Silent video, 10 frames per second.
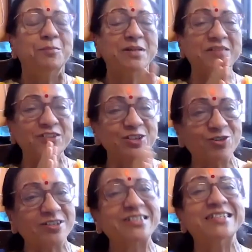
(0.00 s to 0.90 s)
But if the
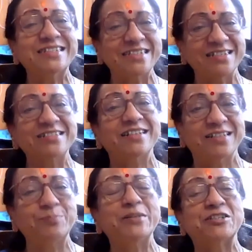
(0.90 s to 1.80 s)
doctor says
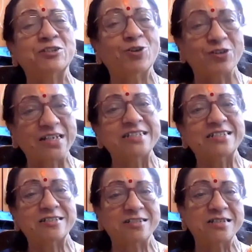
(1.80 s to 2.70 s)
that the patient
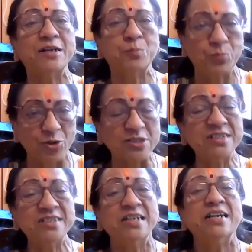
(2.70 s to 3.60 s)
organizations are
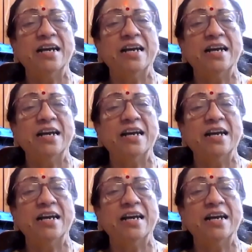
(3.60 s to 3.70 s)
important,